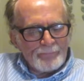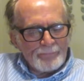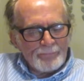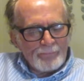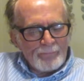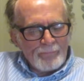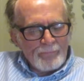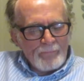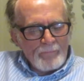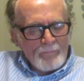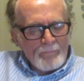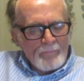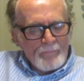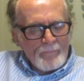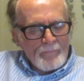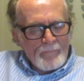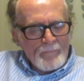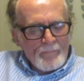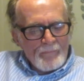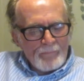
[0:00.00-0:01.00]

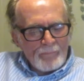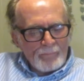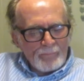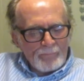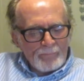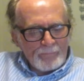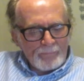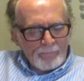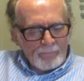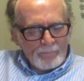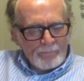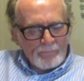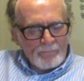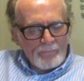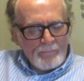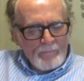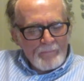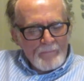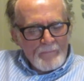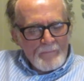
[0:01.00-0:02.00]

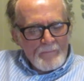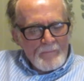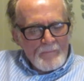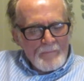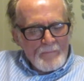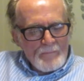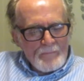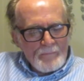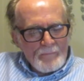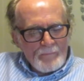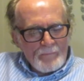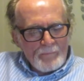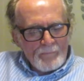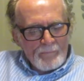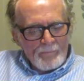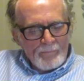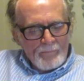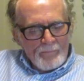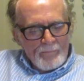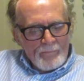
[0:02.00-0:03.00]

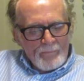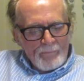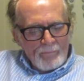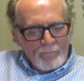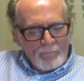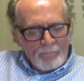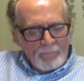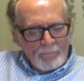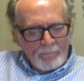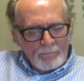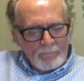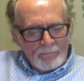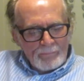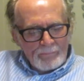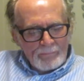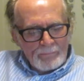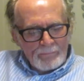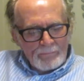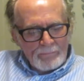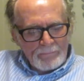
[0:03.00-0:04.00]

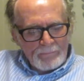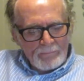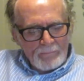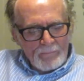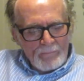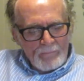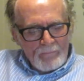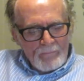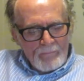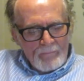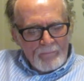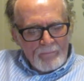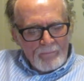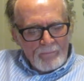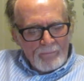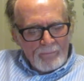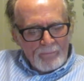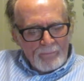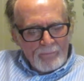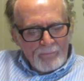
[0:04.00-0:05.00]

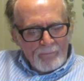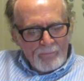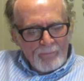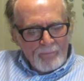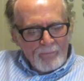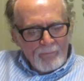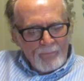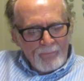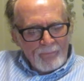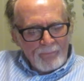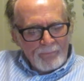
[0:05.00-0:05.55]
The person shown says nothing.